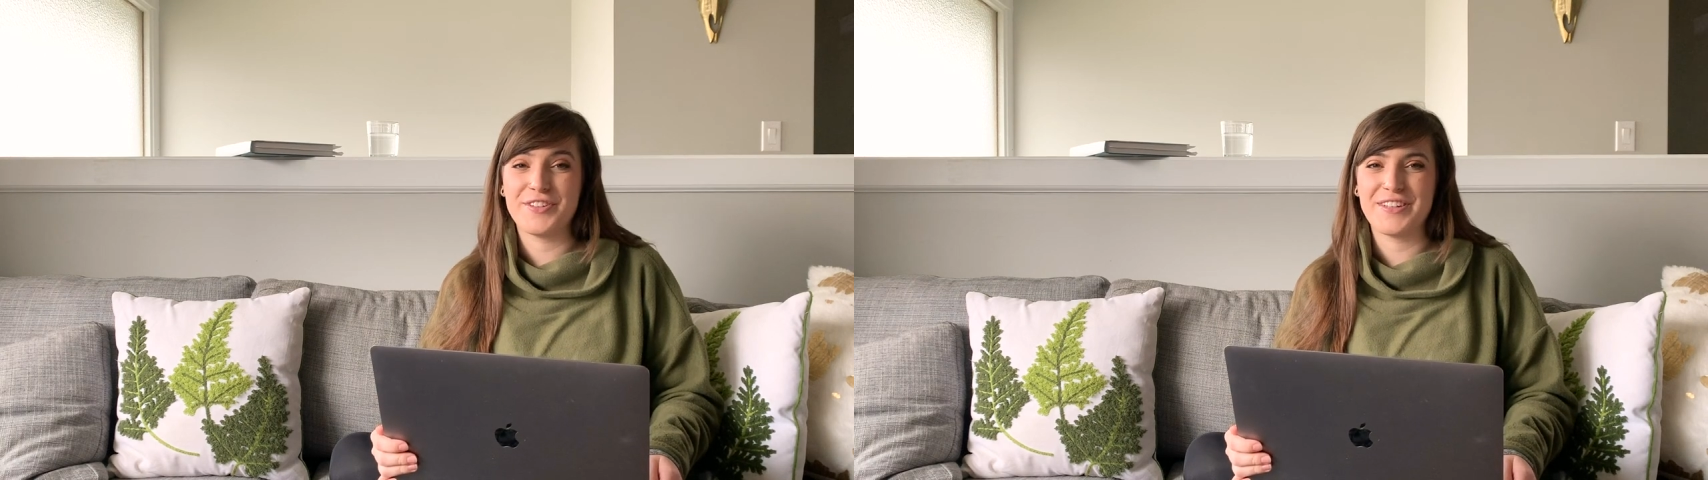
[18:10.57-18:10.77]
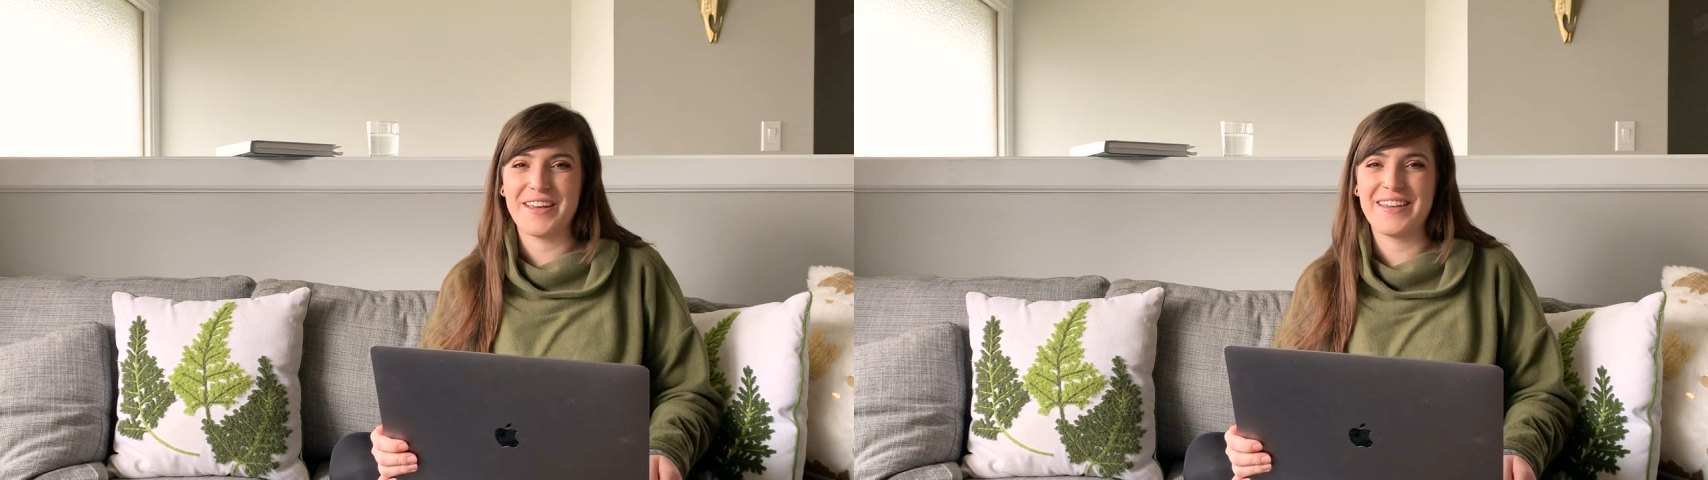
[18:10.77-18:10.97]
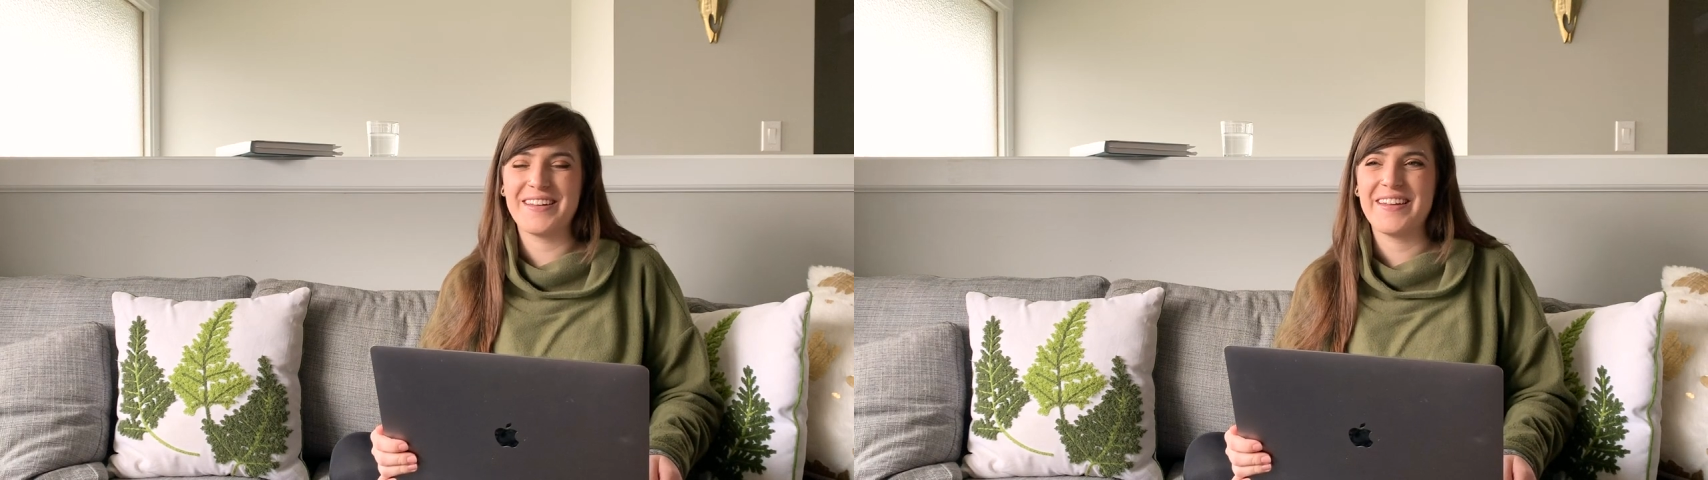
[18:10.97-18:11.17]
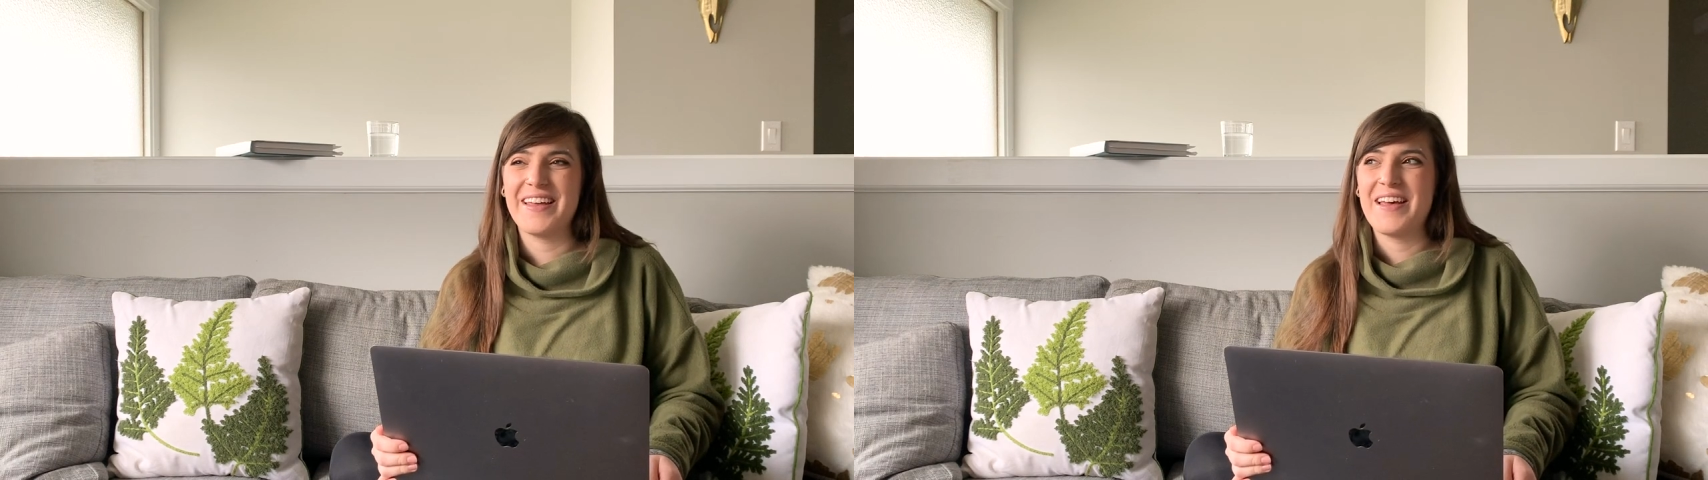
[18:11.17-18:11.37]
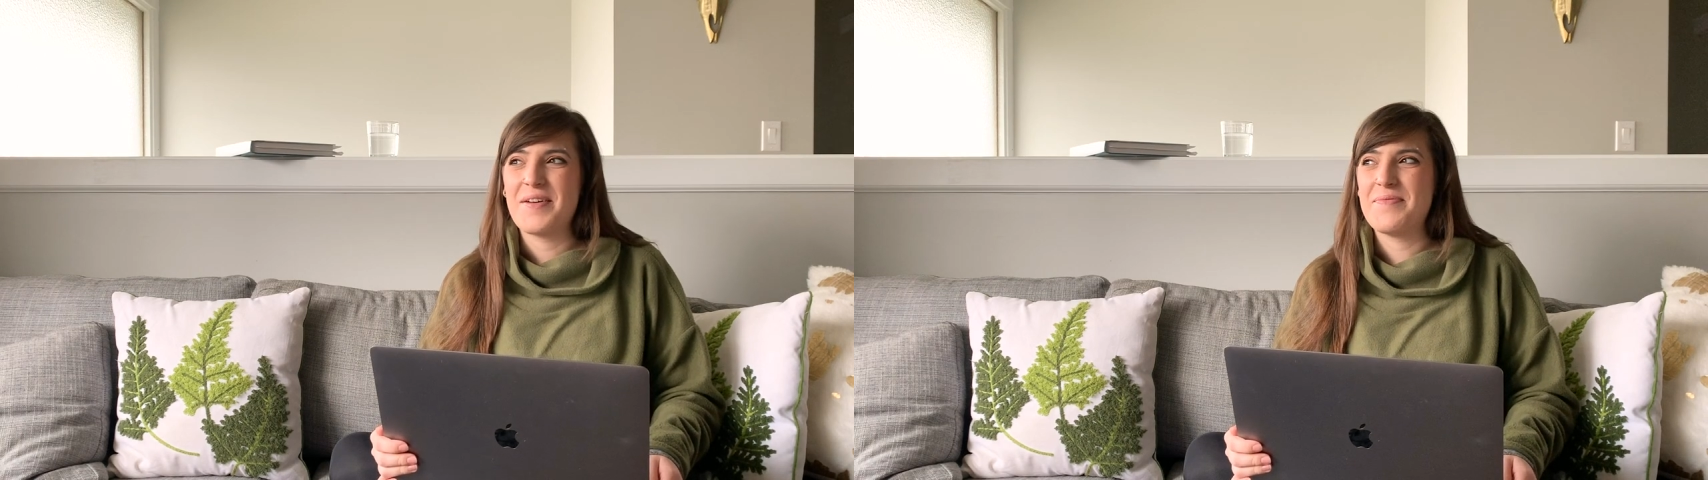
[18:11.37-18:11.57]
second.
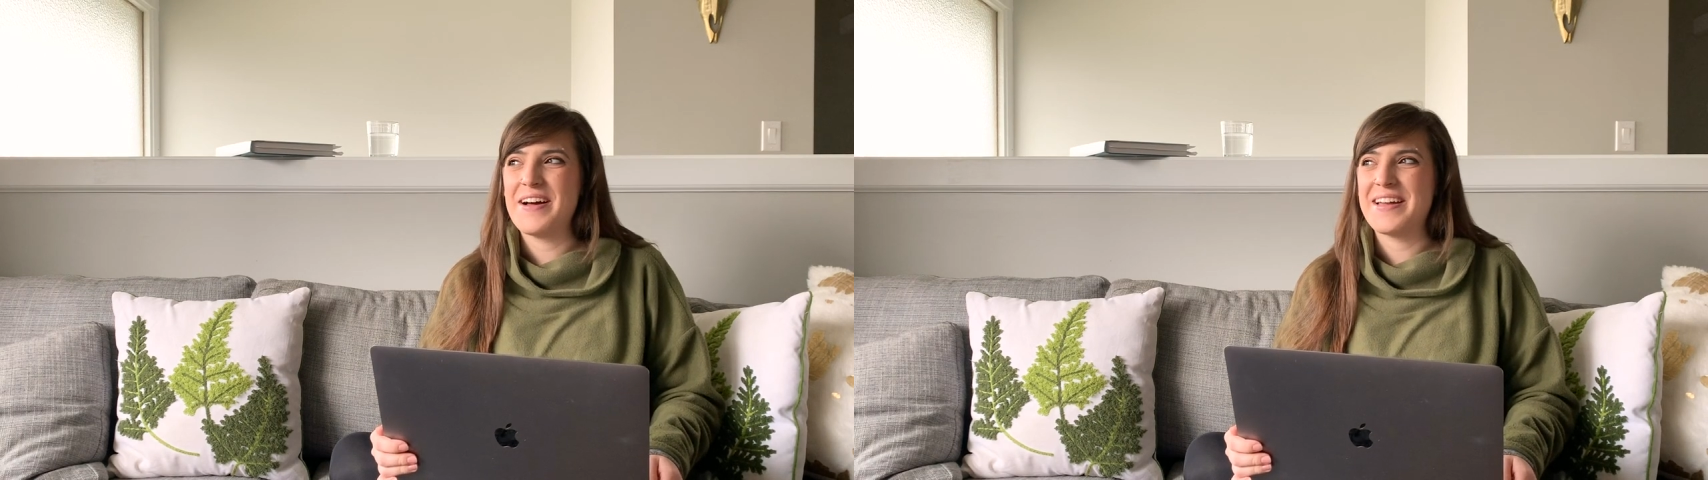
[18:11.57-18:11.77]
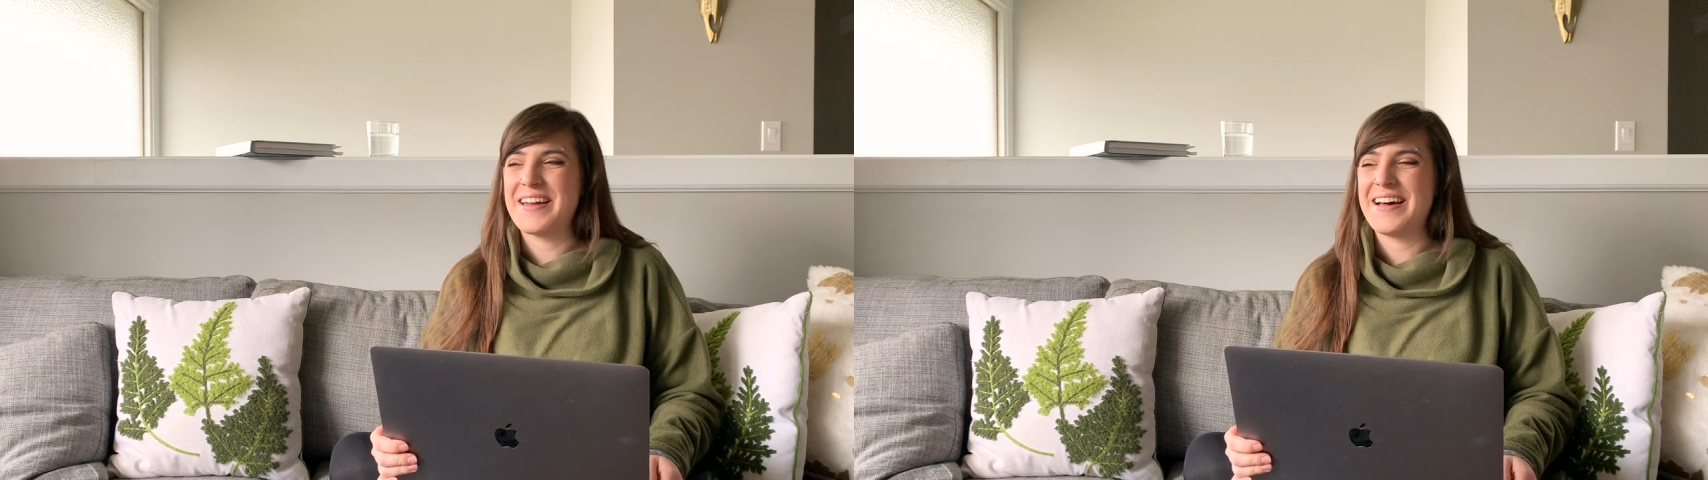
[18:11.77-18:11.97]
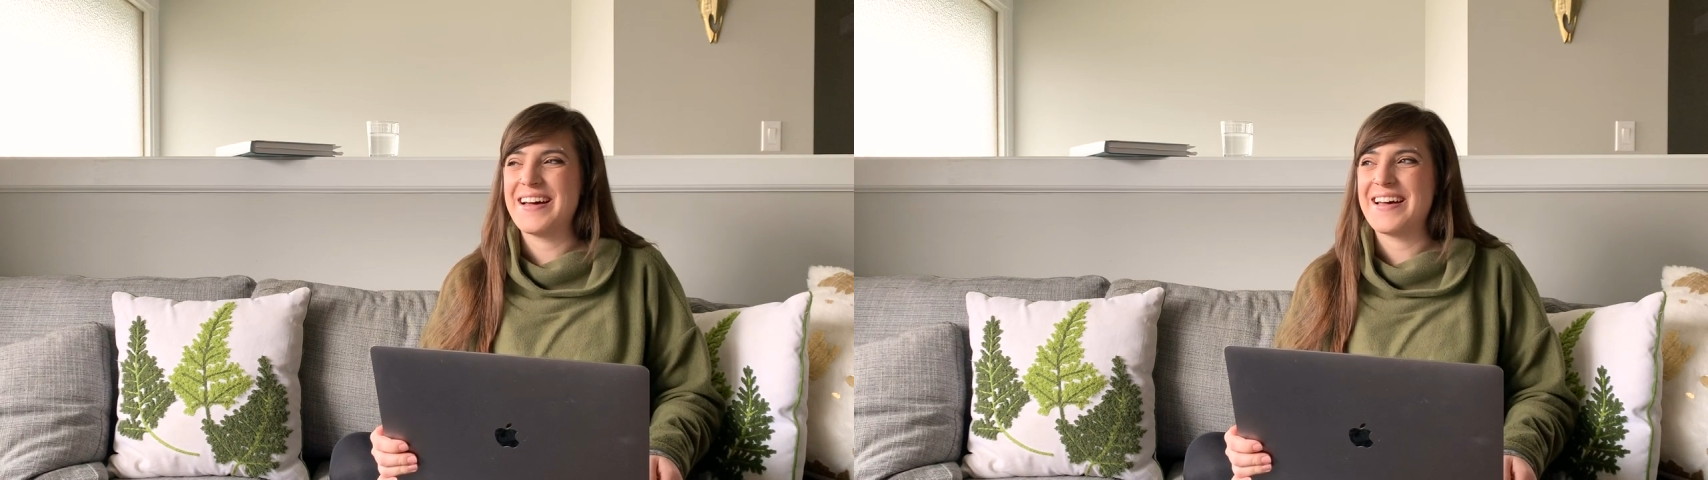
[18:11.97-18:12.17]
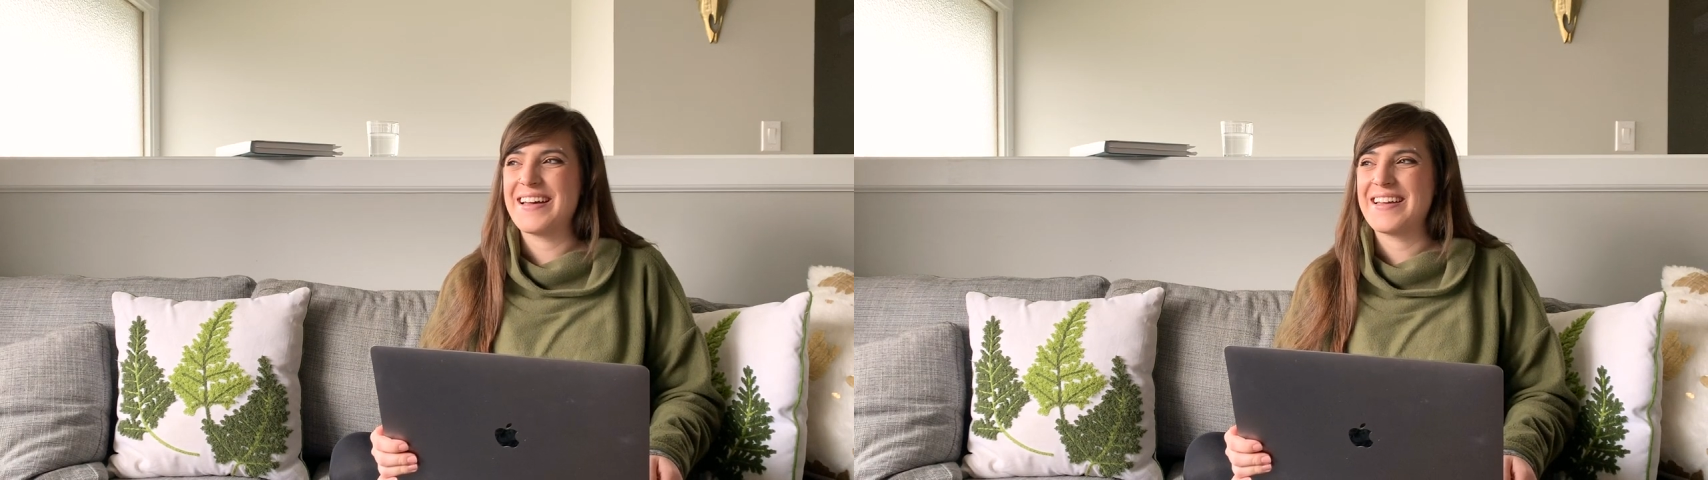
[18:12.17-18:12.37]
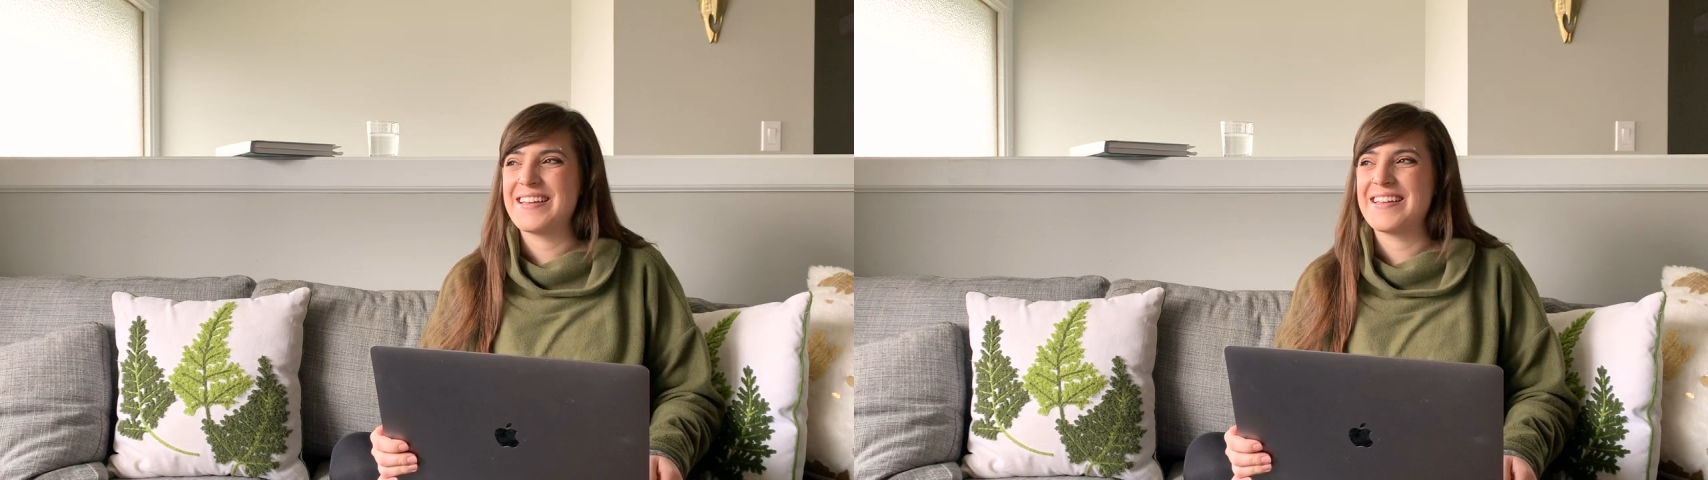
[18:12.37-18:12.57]
But uh,